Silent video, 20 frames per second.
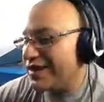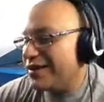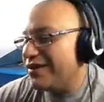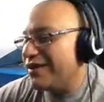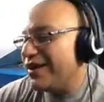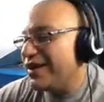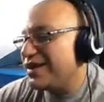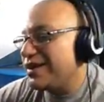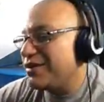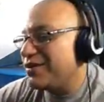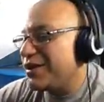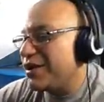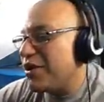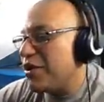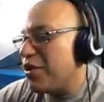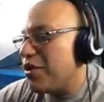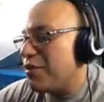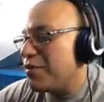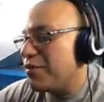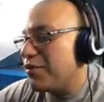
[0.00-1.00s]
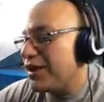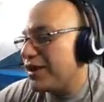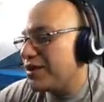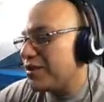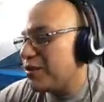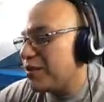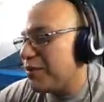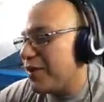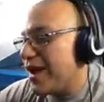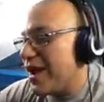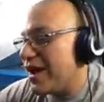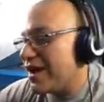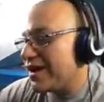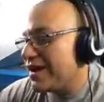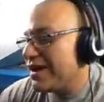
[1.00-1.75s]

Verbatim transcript: All right, here we go. Breakthrough pack.